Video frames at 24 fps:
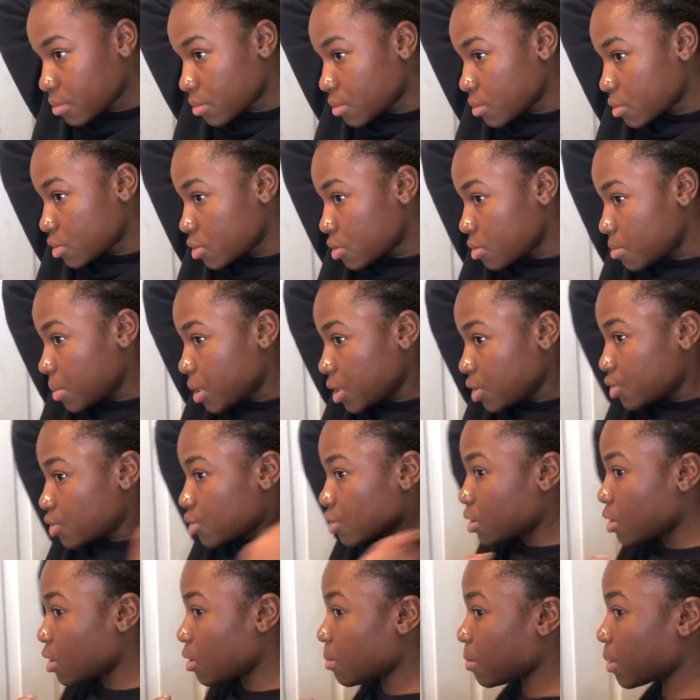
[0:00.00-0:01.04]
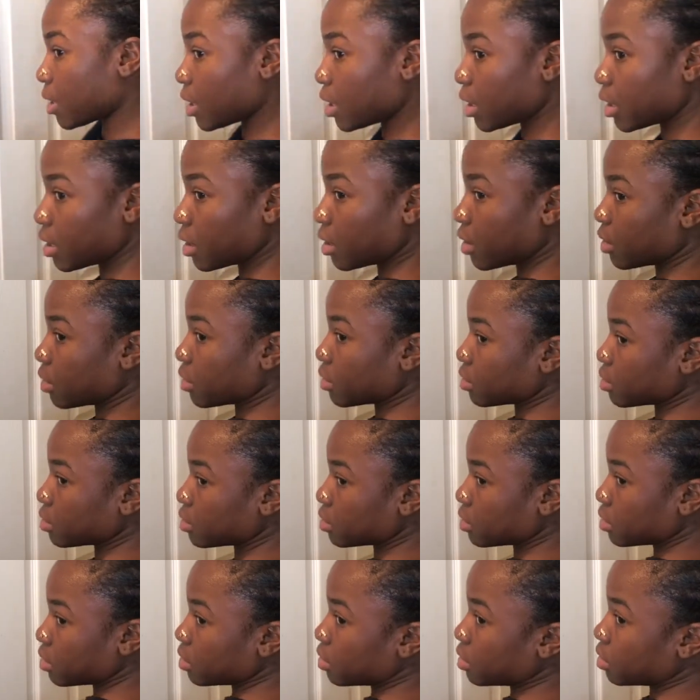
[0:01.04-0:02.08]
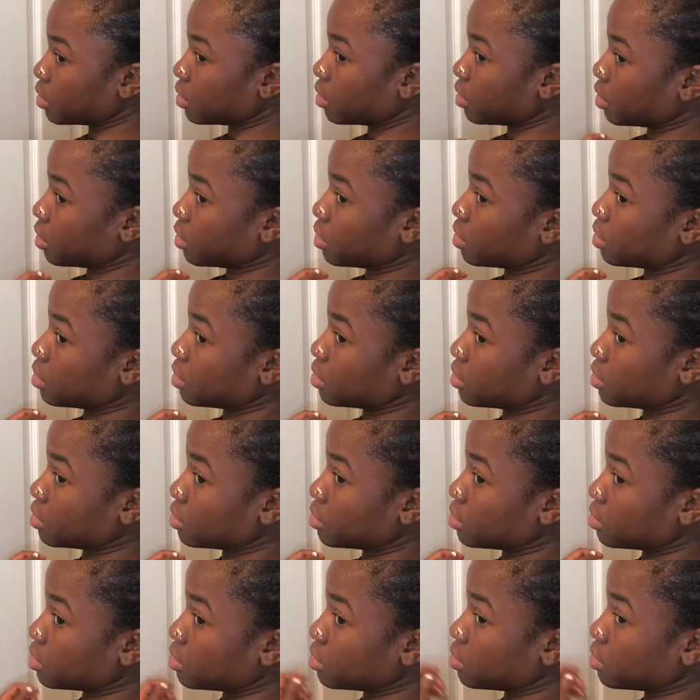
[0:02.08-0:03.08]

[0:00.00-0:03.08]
to make sure that my hair is